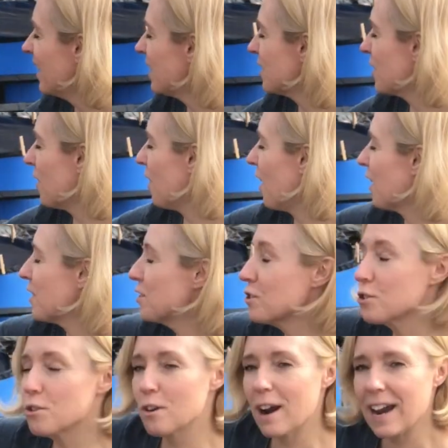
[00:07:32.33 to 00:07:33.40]
so that I can
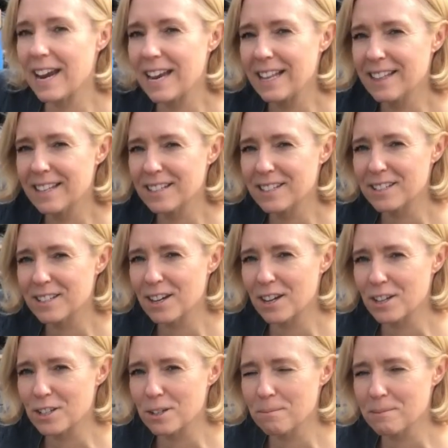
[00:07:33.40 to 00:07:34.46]
train the
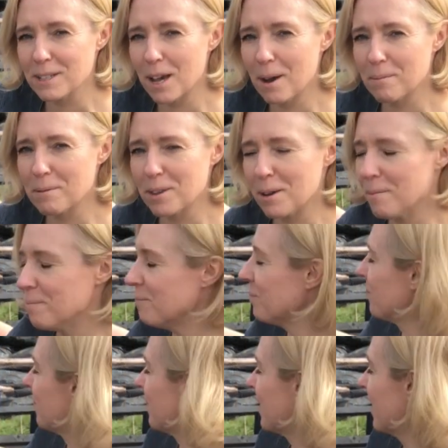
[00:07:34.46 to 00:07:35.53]
nasturtiums up them
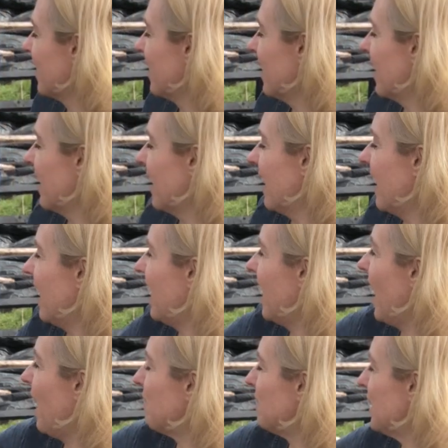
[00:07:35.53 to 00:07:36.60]
and
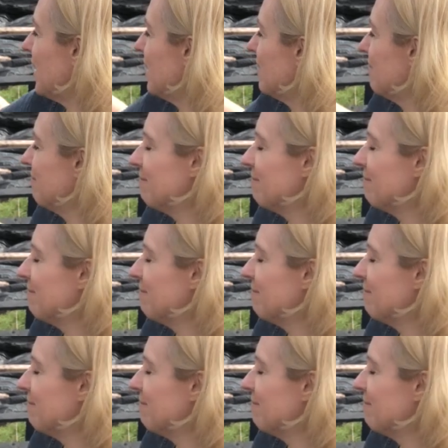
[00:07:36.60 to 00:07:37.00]
have a,